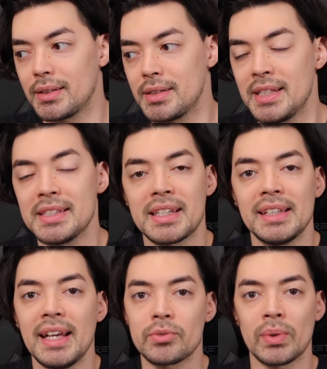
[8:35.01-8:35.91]

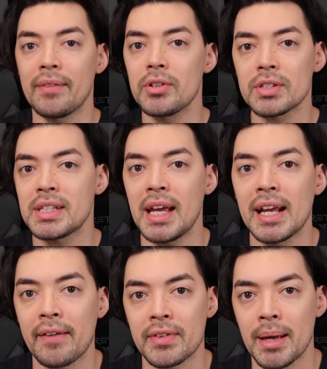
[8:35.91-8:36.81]
disconnect whatever you're saying
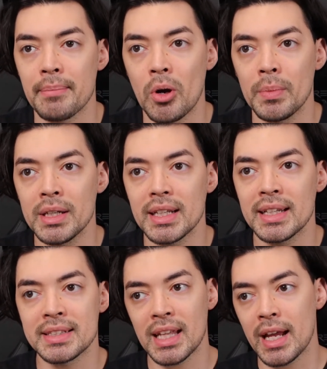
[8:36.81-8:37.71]
after that moment.
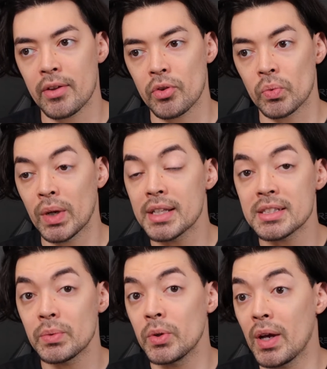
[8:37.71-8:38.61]
It's like the rest
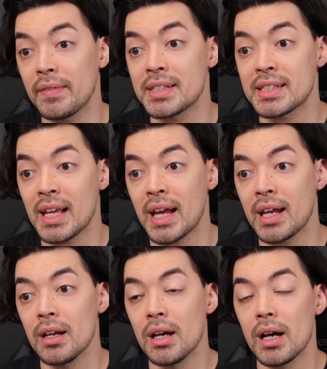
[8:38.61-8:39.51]
of what you have to say,
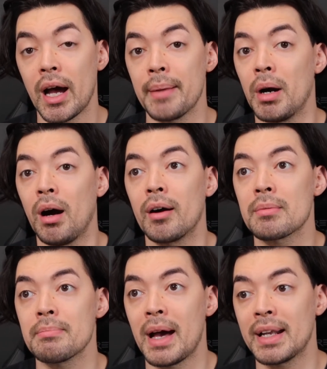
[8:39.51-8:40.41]
I'm
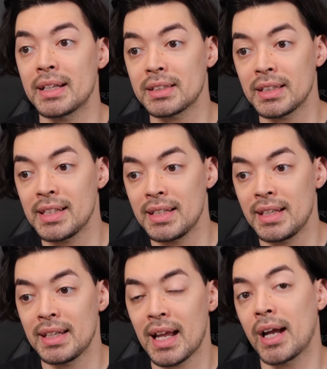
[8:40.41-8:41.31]
automatically
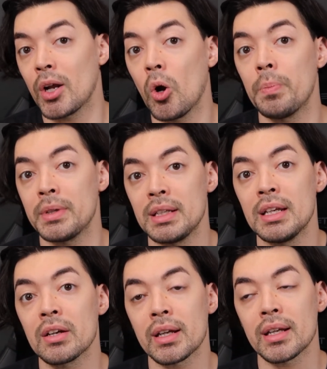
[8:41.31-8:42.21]
not open to
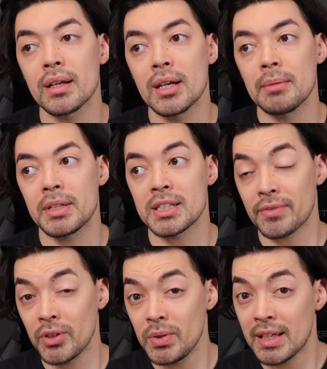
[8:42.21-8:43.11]
hearing, because
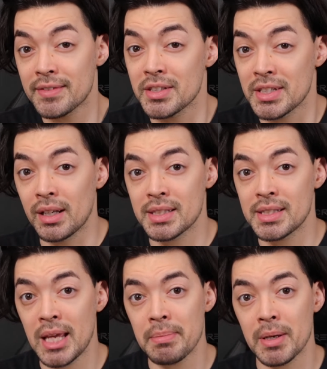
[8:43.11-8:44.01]
for you to give such a
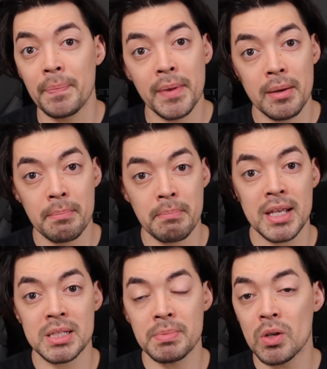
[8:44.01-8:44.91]
statement
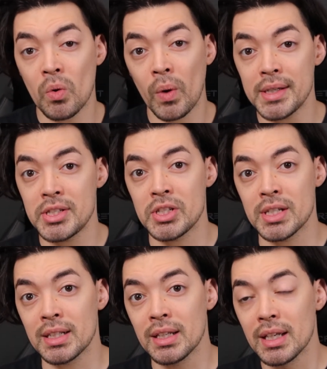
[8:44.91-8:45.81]
makes me
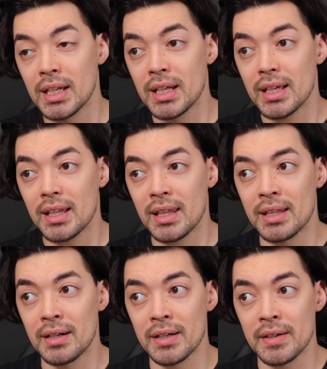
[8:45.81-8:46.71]
question
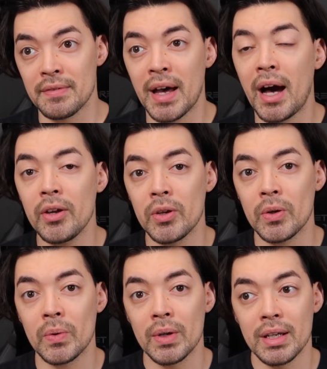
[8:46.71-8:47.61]
the value